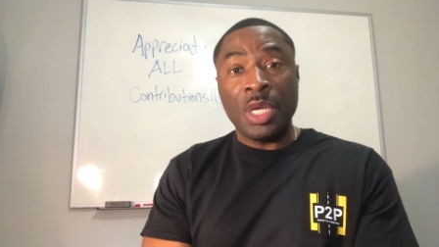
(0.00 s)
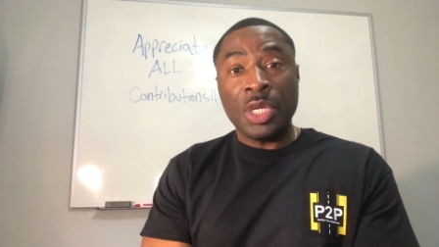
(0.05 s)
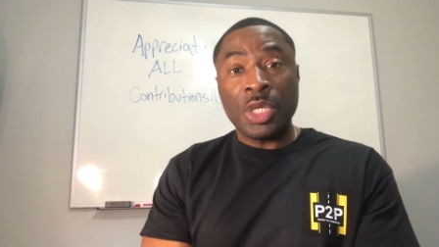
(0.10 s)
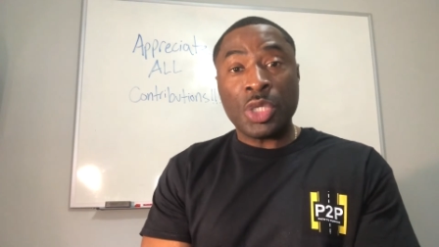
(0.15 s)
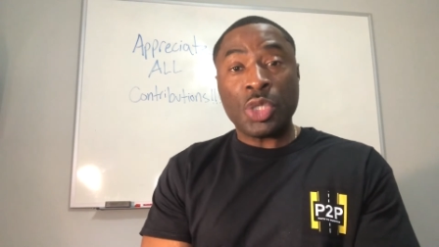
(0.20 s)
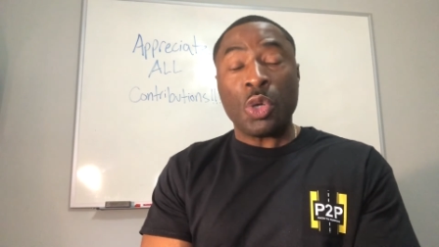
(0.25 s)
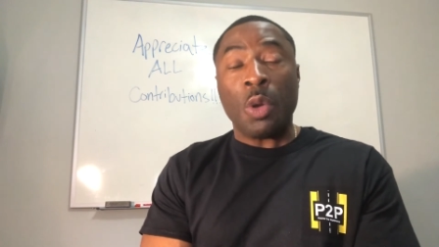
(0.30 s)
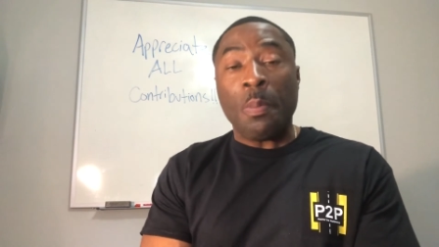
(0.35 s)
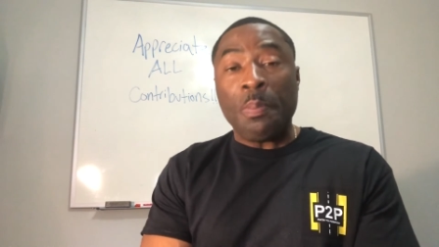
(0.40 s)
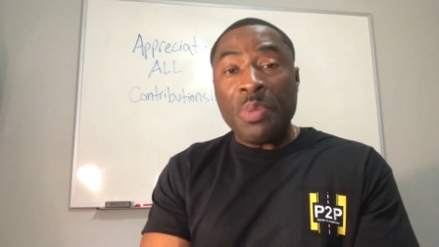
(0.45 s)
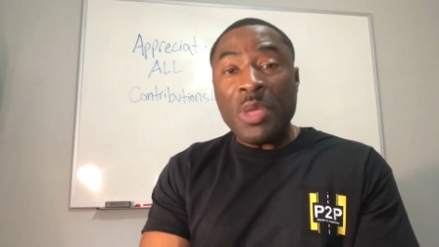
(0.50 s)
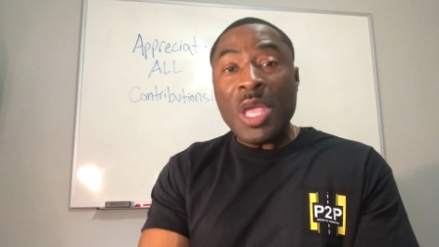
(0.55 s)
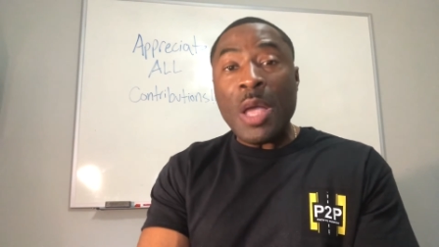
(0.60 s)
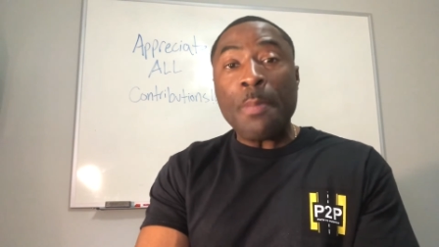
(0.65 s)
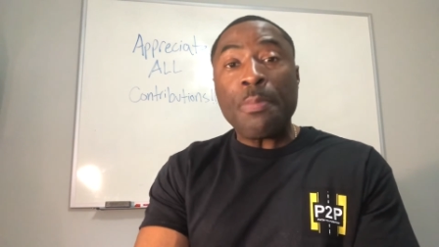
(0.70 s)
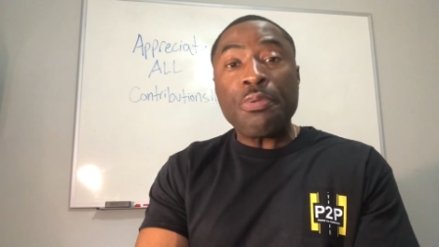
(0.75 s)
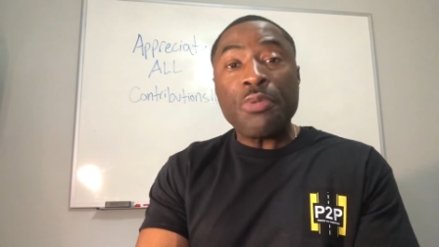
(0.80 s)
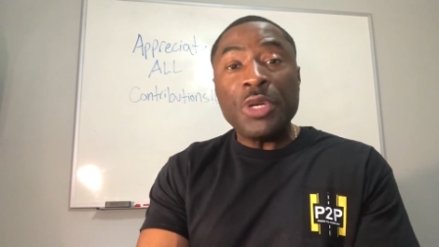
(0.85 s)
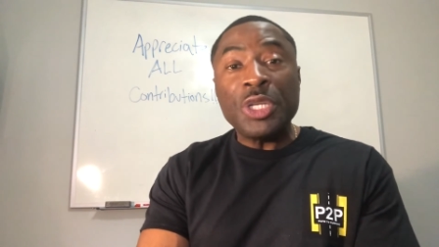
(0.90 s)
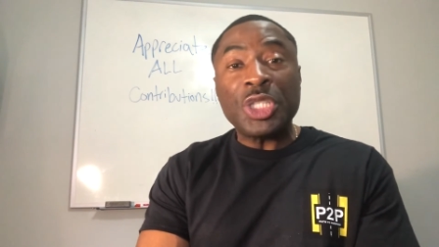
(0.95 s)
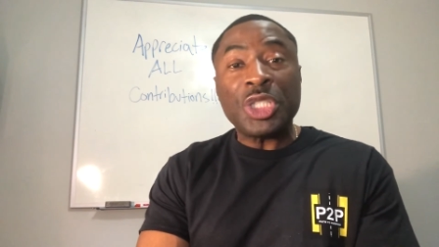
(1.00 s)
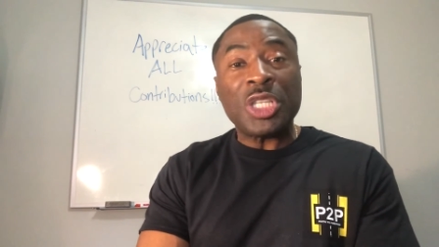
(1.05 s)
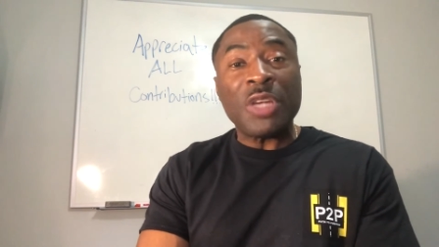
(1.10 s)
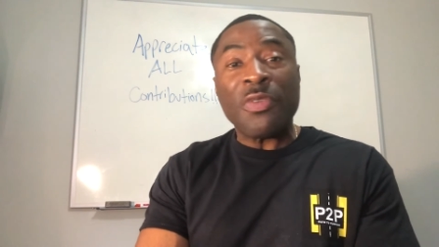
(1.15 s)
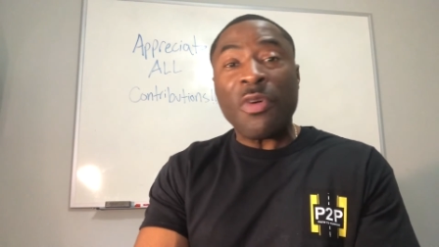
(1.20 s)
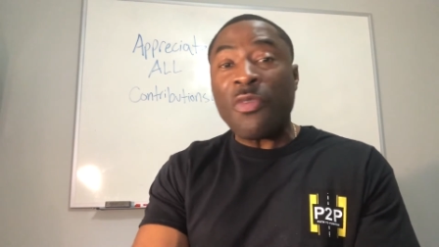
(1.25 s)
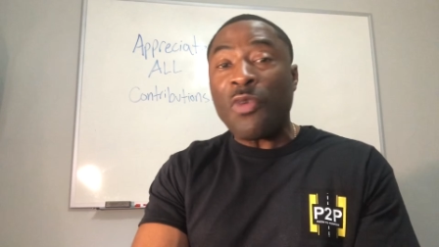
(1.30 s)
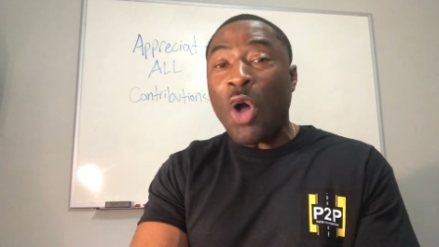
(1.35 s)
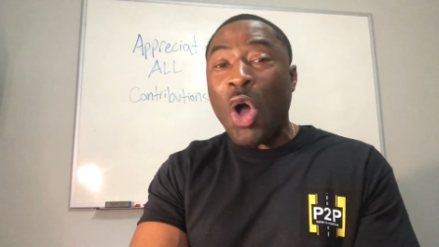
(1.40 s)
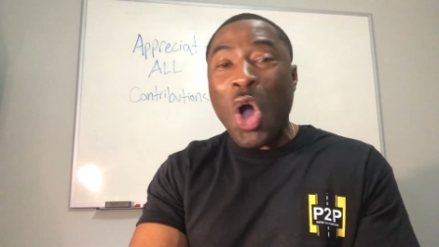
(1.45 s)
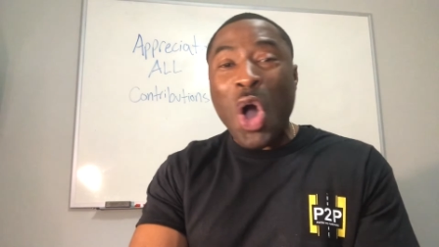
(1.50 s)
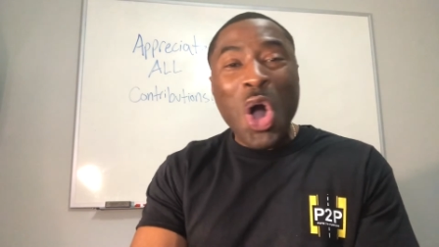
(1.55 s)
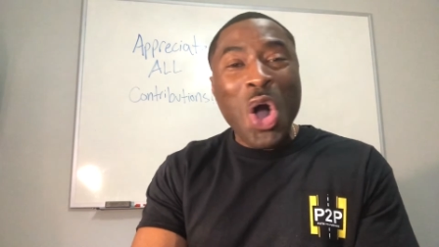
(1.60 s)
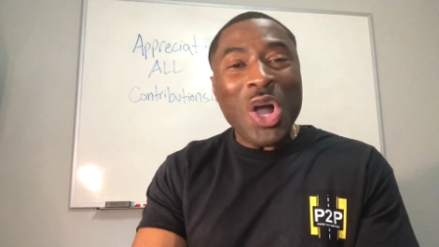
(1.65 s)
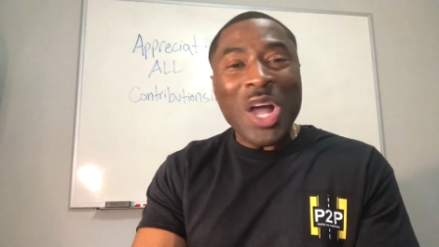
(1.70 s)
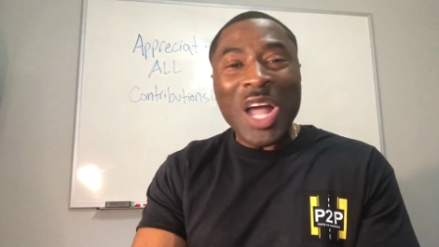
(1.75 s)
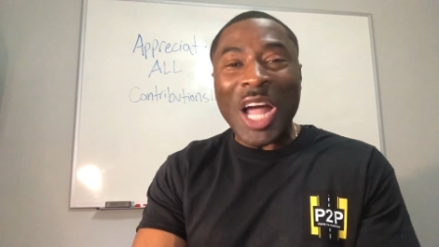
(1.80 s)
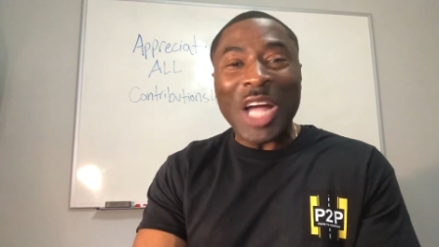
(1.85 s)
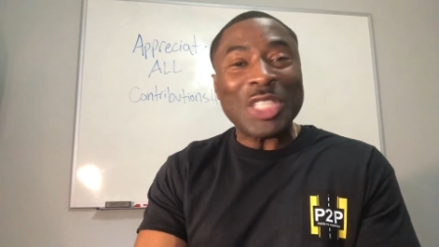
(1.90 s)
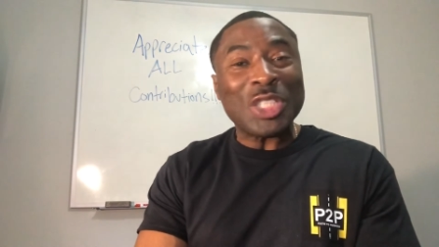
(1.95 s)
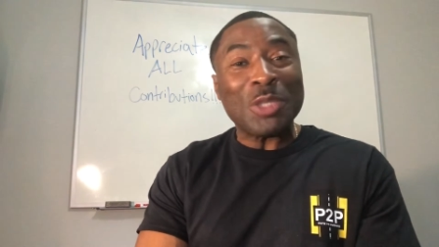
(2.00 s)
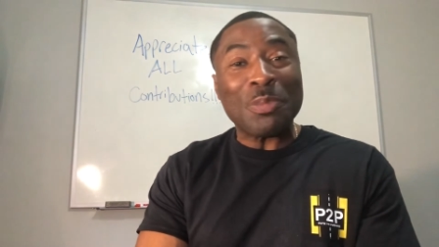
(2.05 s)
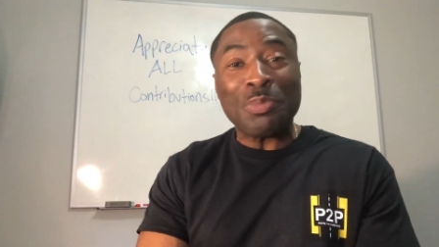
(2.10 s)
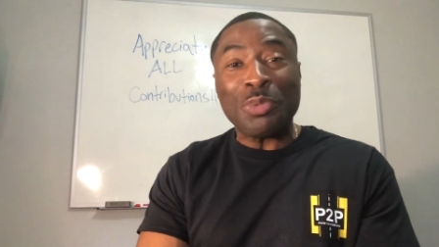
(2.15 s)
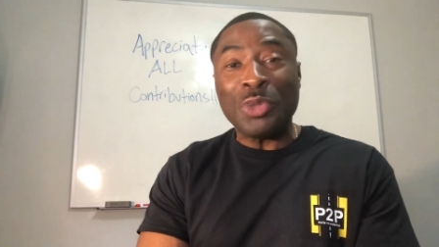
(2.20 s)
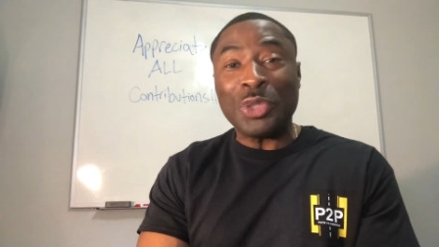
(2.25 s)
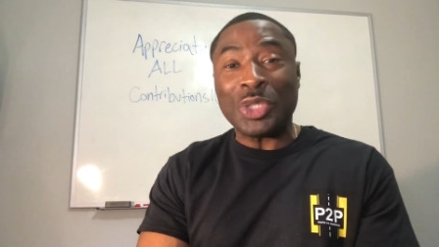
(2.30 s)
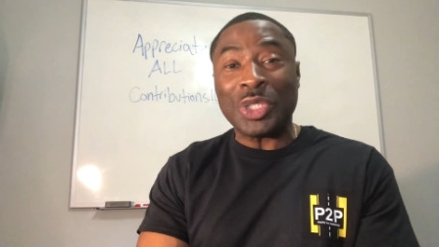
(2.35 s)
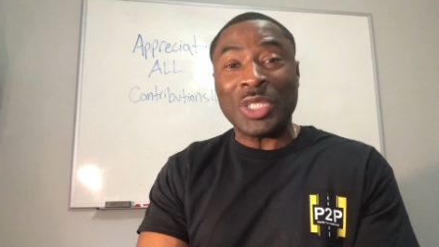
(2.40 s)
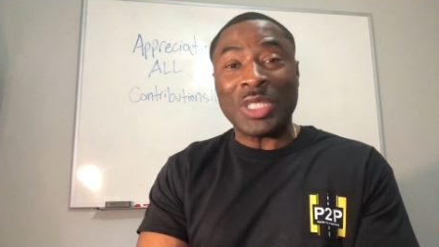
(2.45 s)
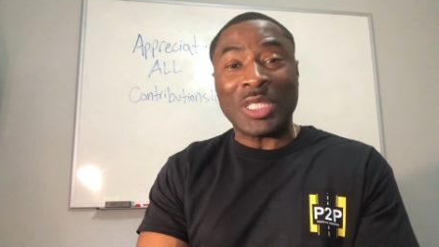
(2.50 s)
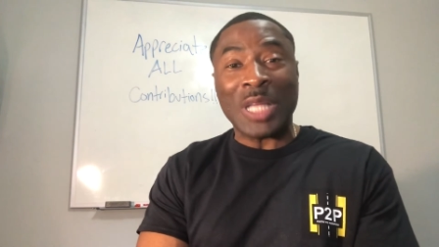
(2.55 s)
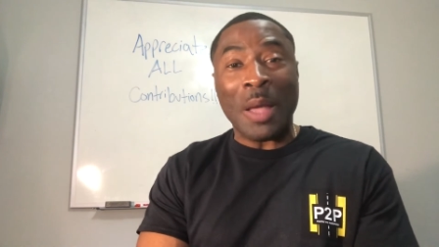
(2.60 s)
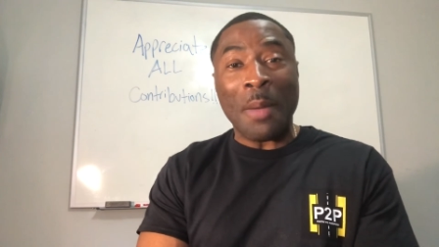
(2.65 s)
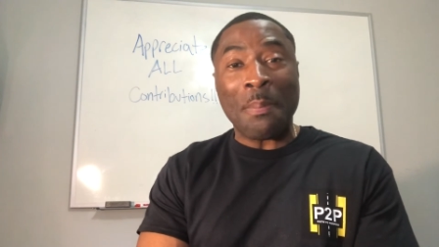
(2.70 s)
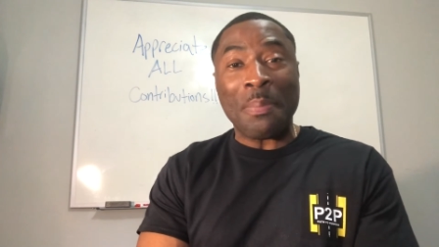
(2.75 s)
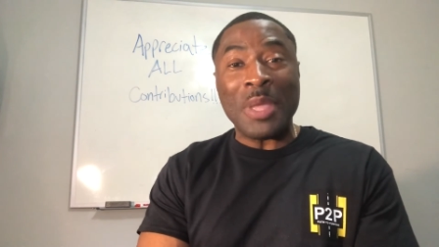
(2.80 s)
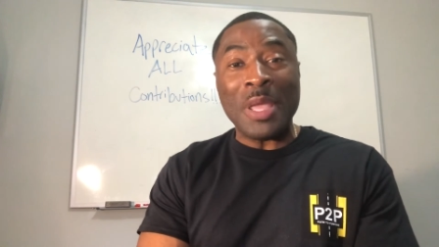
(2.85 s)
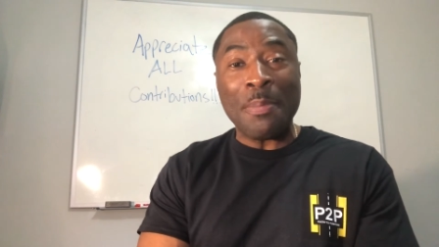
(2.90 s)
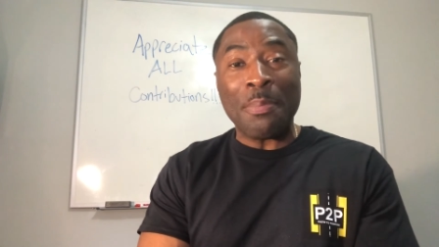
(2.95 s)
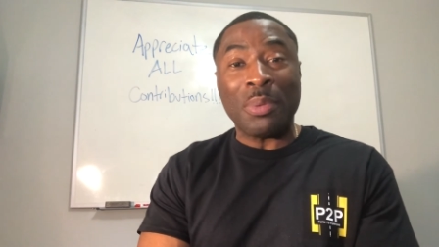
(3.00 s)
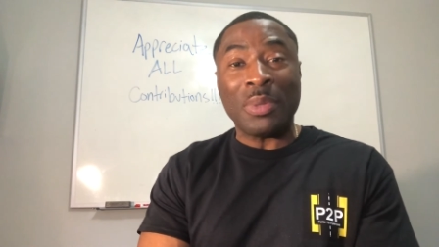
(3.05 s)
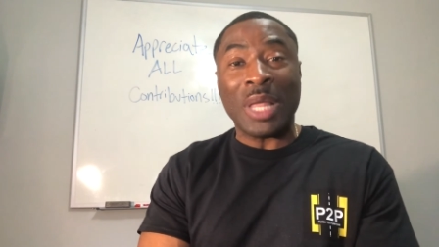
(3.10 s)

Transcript: So be appreciative of all contributions that people